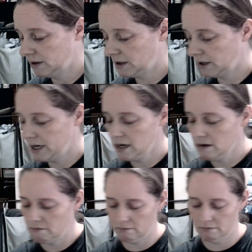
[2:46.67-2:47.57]
All right.
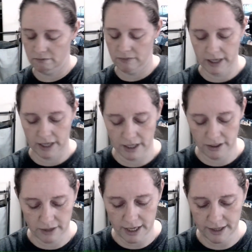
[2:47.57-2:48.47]
Oh, we got
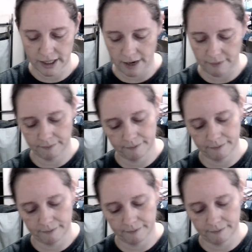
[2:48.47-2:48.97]
another athlete